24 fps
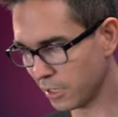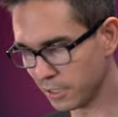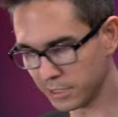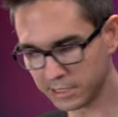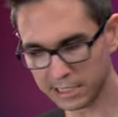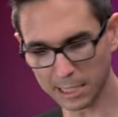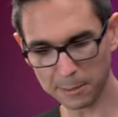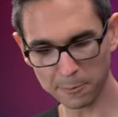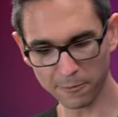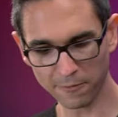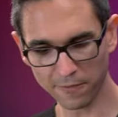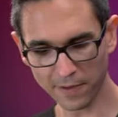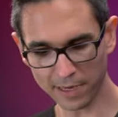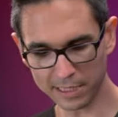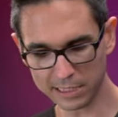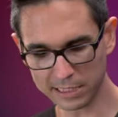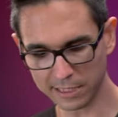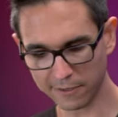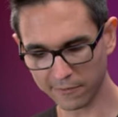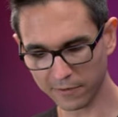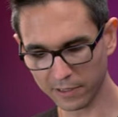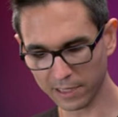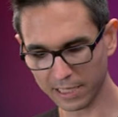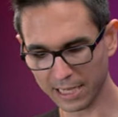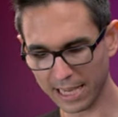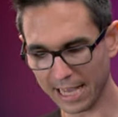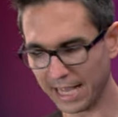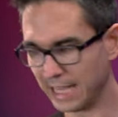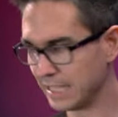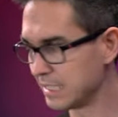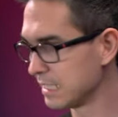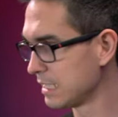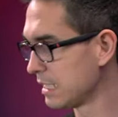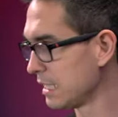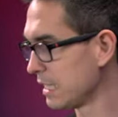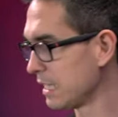Got all the same effects and everything
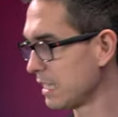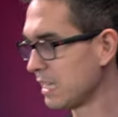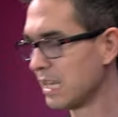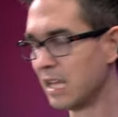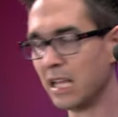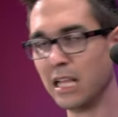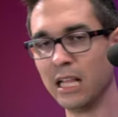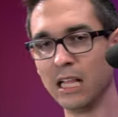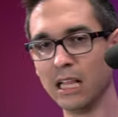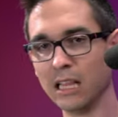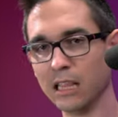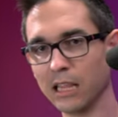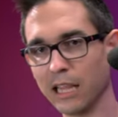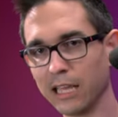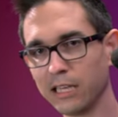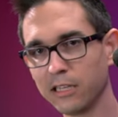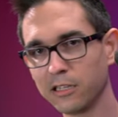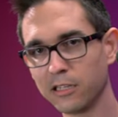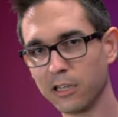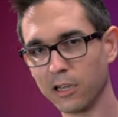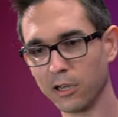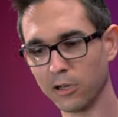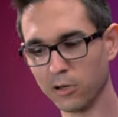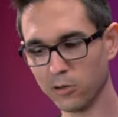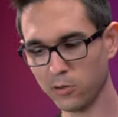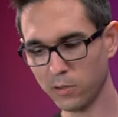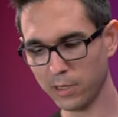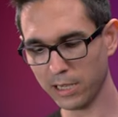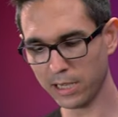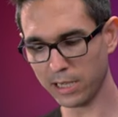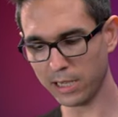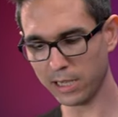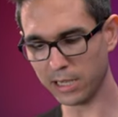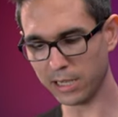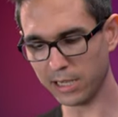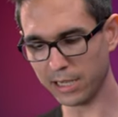as the Ledgo
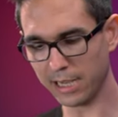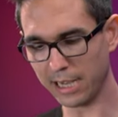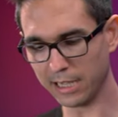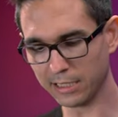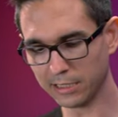uh,